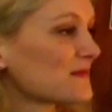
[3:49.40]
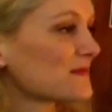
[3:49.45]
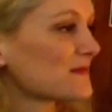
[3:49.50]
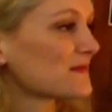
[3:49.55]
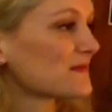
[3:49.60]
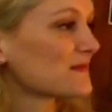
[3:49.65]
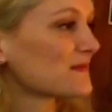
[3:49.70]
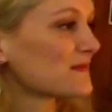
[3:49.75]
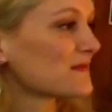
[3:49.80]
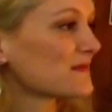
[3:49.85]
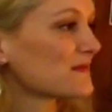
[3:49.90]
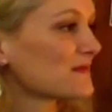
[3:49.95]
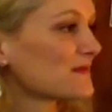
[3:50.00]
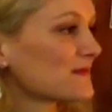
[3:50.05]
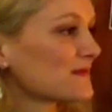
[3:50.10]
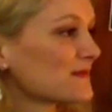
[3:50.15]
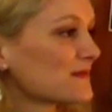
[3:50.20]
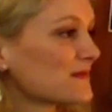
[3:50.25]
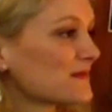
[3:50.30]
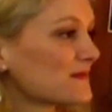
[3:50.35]

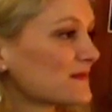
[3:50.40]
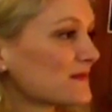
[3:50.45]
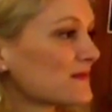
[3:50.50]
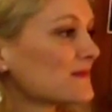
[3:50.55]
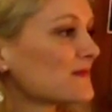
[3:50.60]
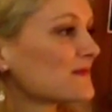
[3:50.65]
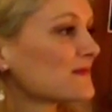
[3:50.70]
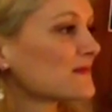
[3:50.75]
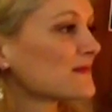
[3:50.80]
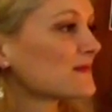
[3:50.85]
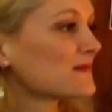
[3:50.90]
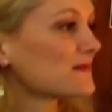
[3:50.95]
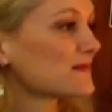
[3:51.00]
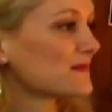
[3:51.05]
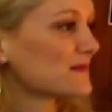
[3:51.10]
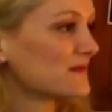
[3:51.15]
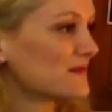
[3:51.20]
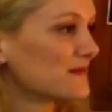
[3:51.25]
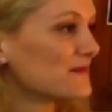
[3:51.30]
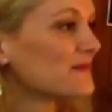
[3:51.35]

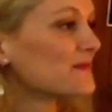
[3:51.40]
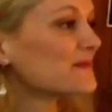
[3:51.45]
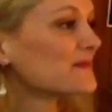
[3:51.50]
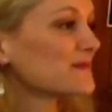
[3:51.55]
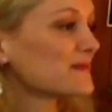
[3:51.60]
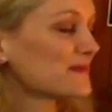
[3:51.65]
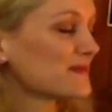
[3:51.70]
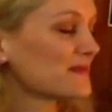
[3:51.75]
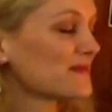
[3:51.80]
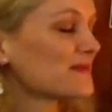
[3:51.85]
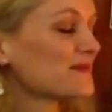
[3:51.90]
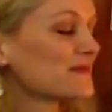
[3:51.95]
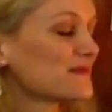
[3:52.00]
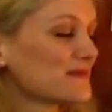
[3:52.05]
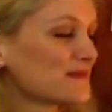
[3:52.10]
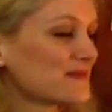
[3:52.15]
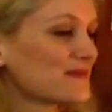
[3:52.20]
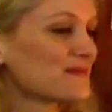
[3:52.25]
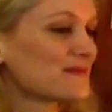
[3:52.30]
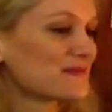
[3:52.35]

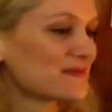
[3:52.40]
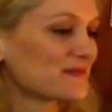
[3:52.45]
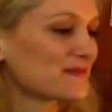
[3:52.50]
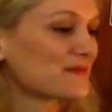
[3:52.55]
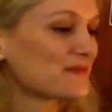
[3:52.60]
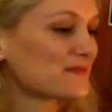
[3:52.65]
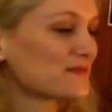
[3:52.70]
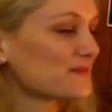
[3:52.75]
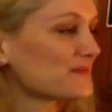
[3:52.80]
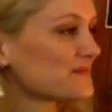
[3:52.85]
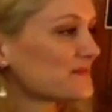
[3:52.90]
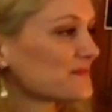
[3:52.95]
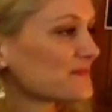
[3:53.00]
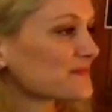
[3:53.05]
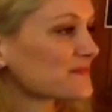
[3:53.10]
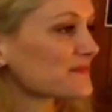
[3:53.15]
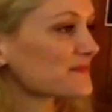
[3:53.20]
No words are spoken by the person on screen.